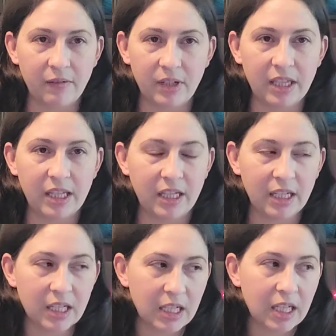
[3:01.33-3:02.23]
and everything.
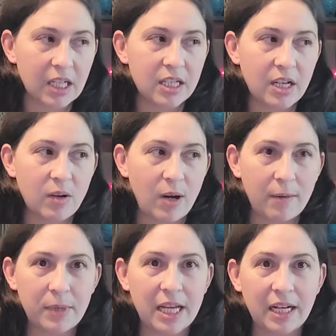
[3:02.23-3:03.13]
So
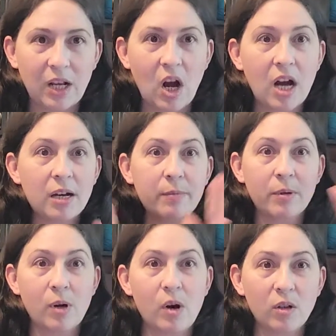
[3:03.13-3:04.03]
I'm getting caught up
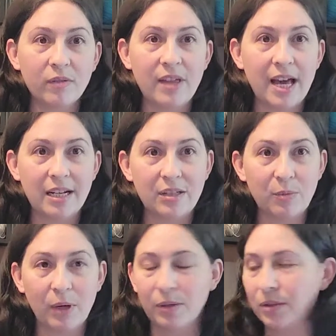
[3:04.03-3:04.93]
on all of that as
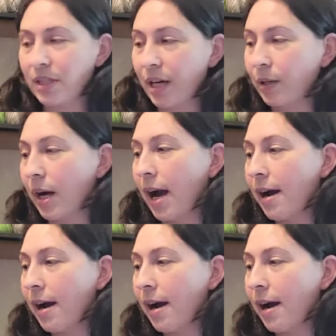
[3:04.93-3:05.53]
well. So,